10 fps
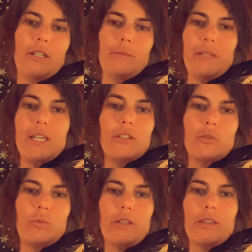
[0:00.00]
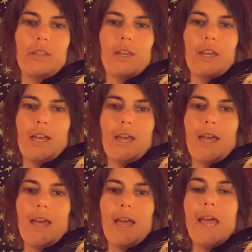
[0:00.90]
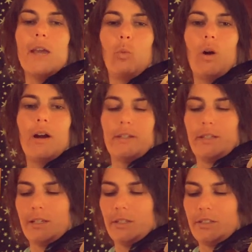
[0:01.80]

It begins with A1